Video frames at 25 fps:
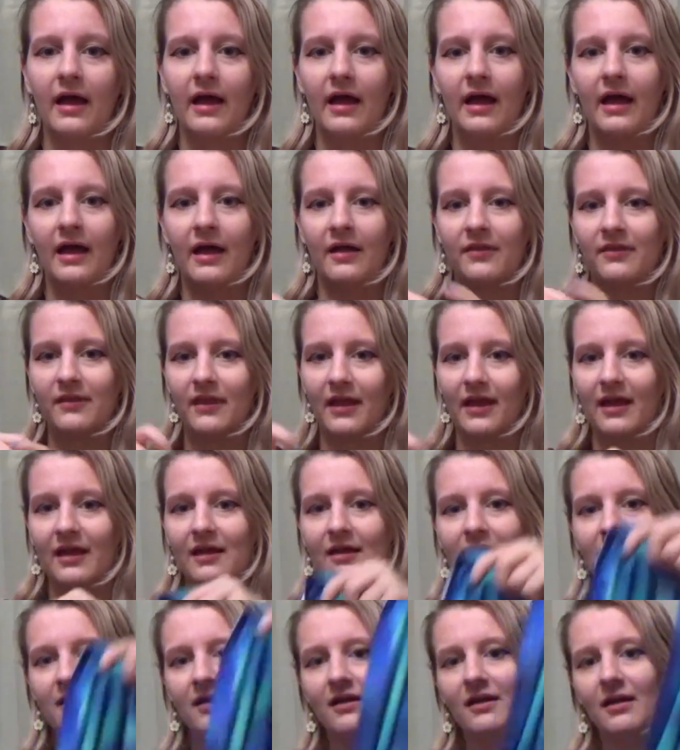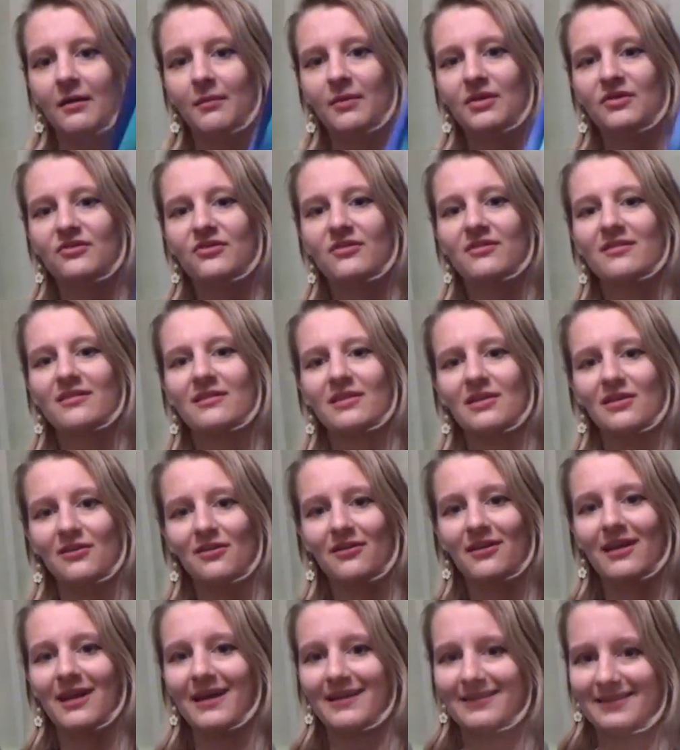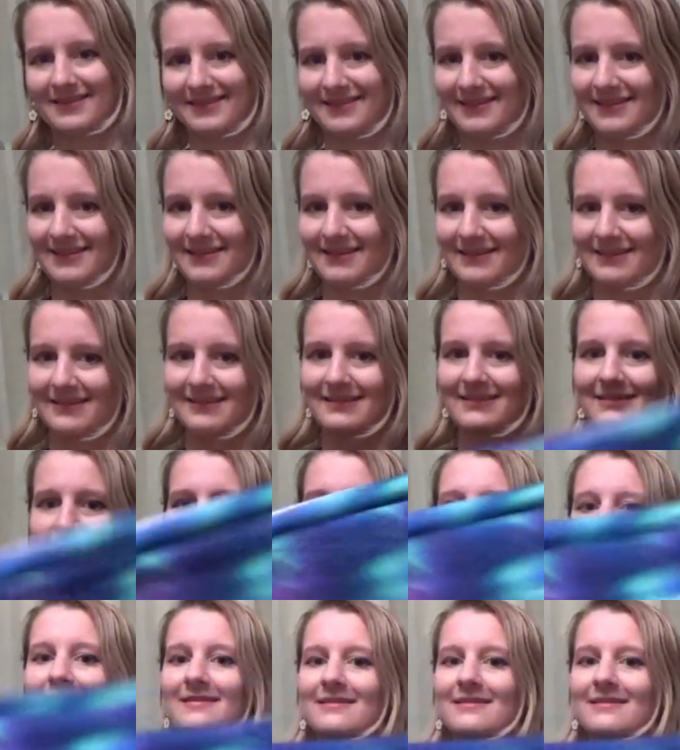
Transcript: And I mean, just look at this.